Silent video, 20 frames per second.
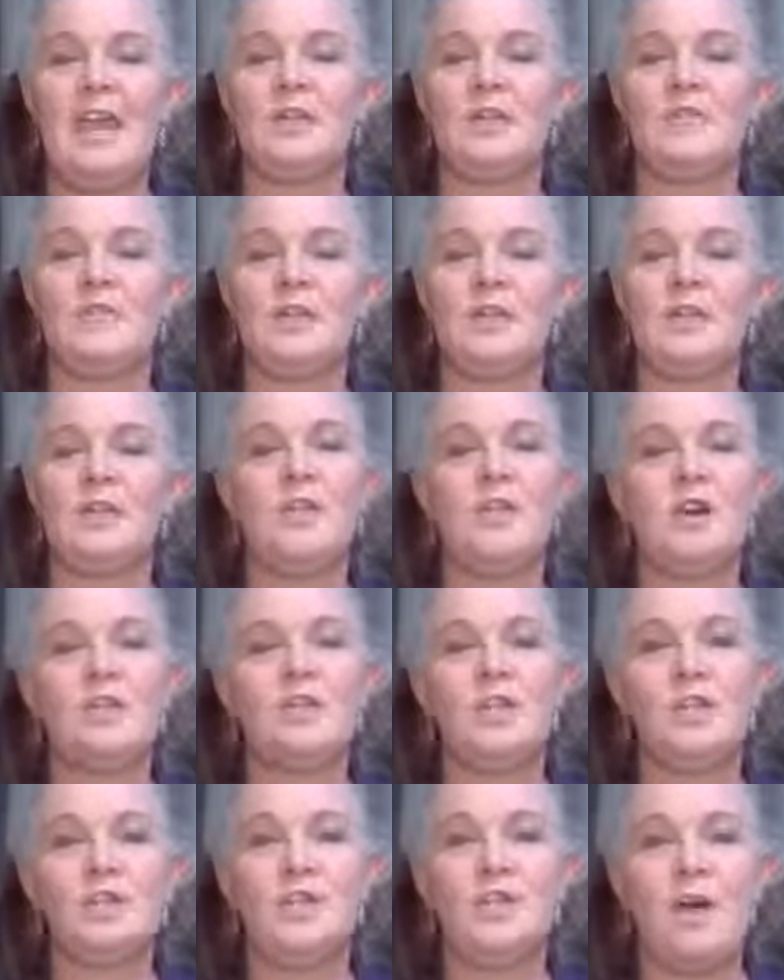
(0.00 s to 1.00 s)
For a
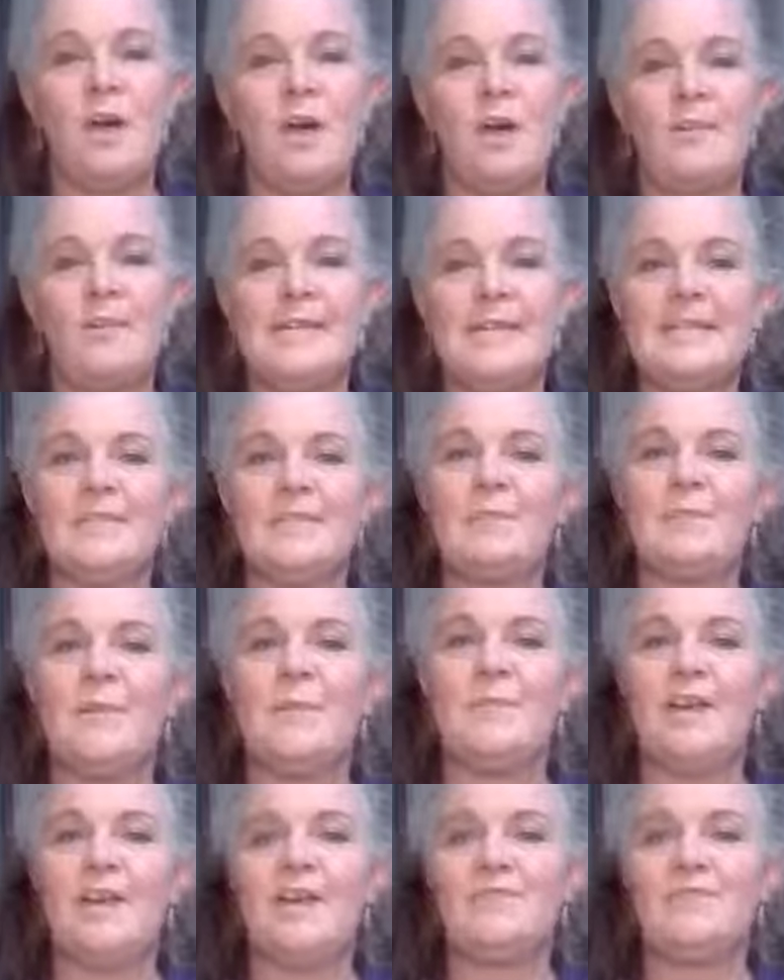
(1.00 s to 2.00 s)
long time it has been
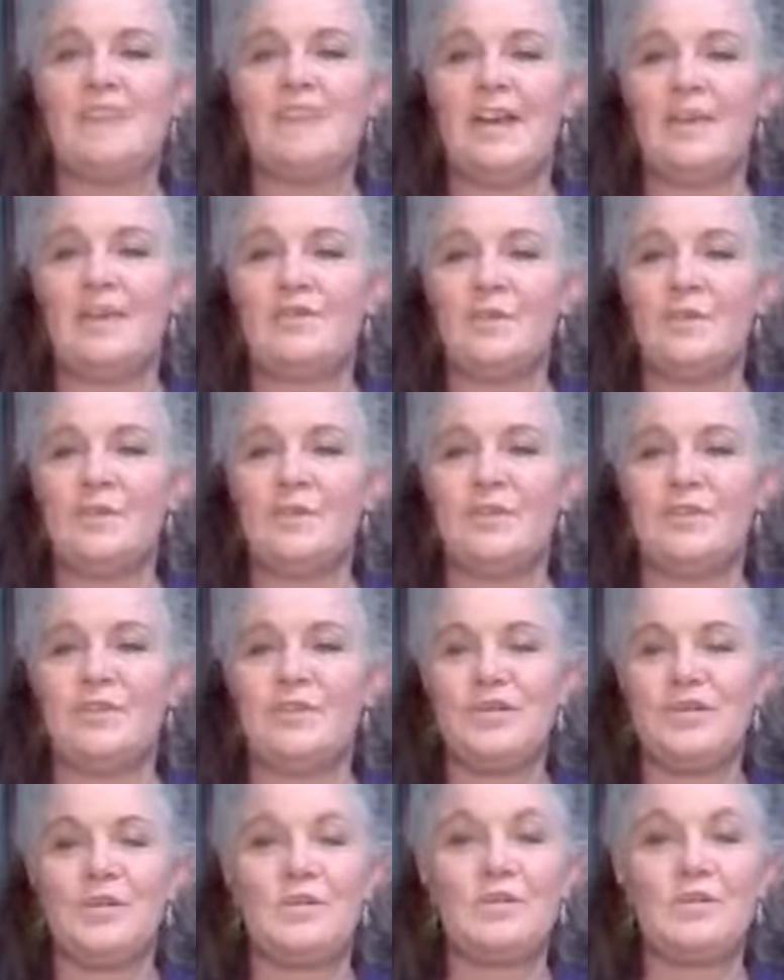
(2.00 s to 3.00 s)
my favorite
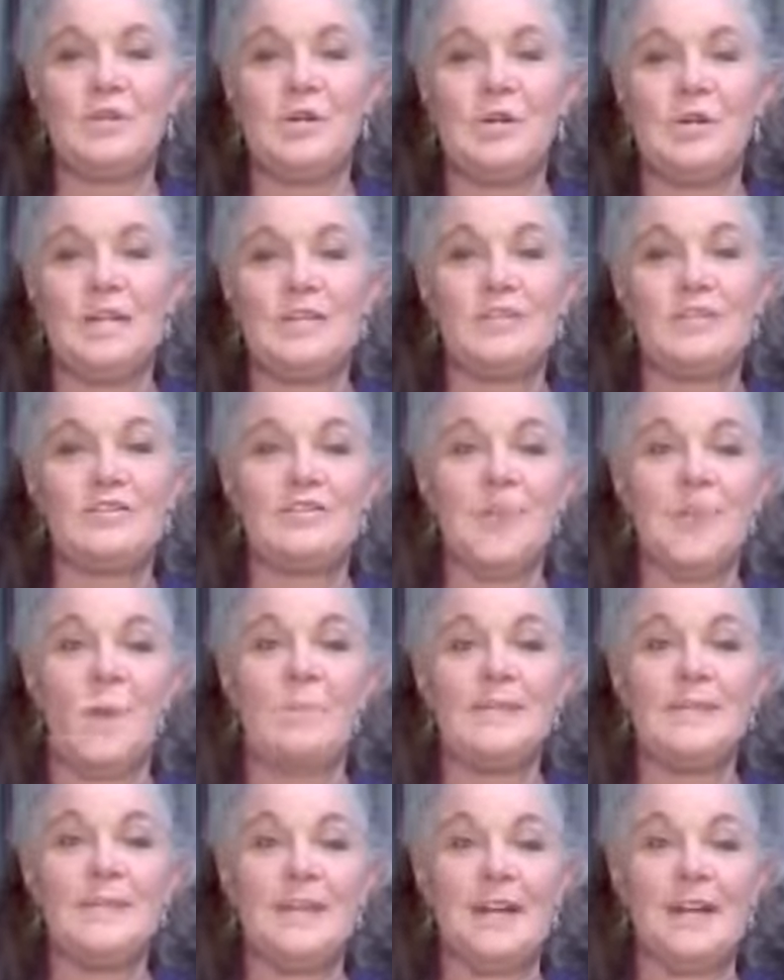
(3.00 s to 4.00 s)
crystal for
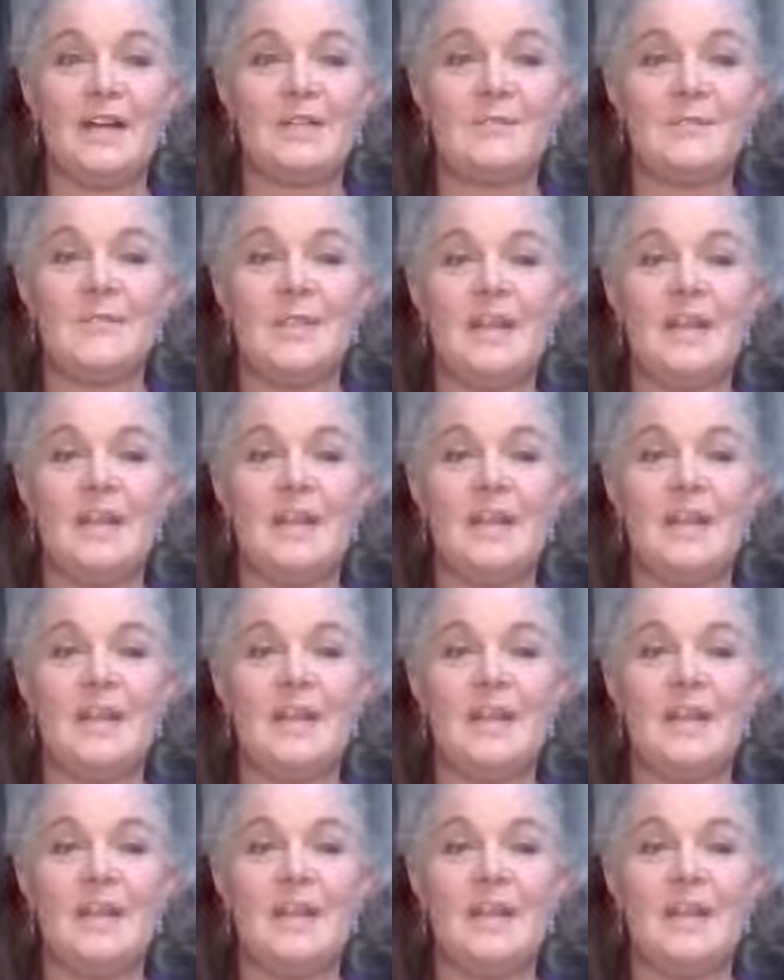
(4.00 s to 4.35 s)
insomnia.